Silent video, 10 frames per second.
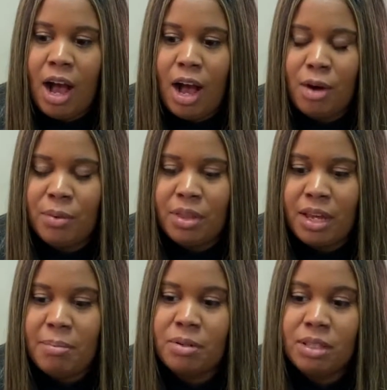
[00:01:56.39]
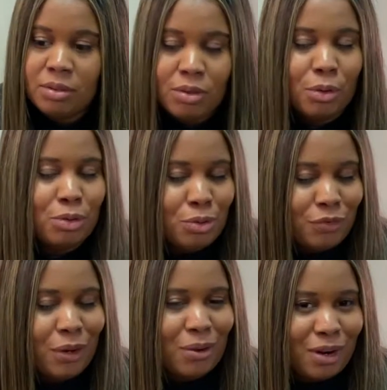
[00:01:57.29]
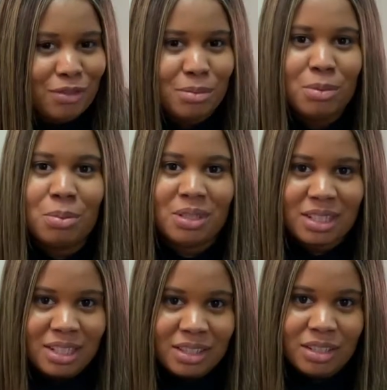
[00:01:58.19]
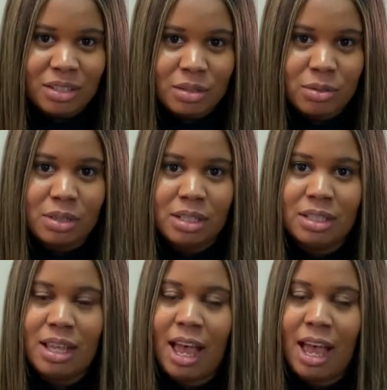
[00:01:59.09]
where those who felt comfortable presented their stories,